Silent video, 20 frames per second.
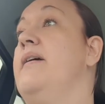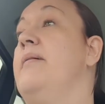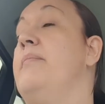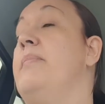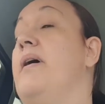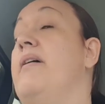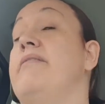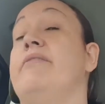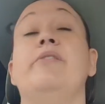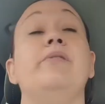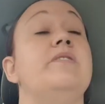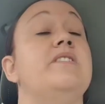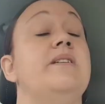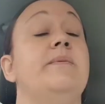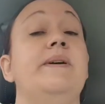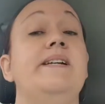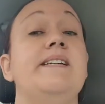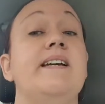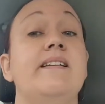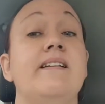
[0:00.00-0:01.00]
but
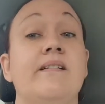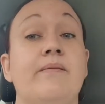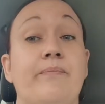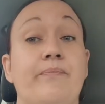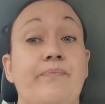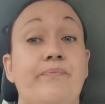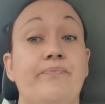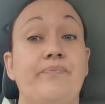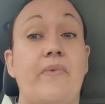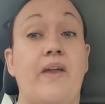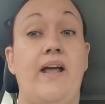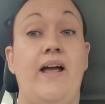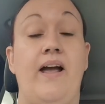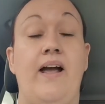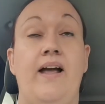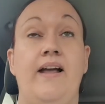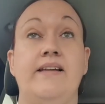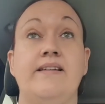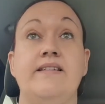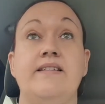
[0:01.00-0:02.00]
unfortunately we didn't,
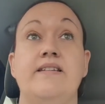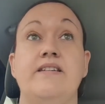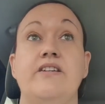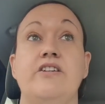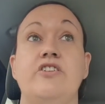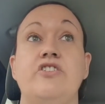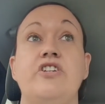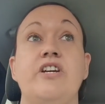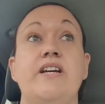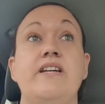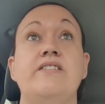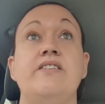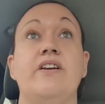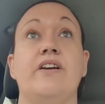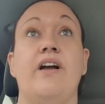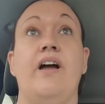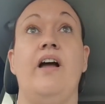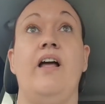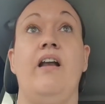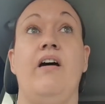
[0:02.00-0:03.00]
and she
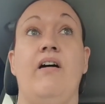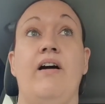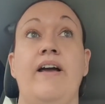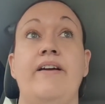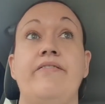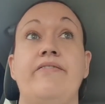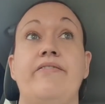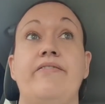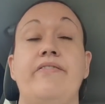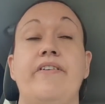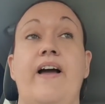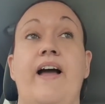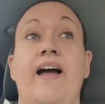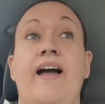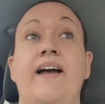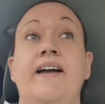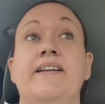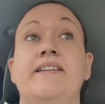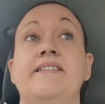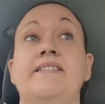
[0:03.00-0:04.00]
took her life.
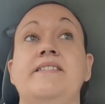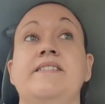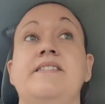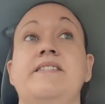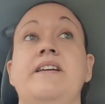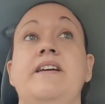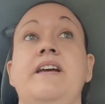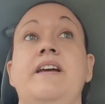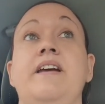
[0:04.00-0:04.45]
And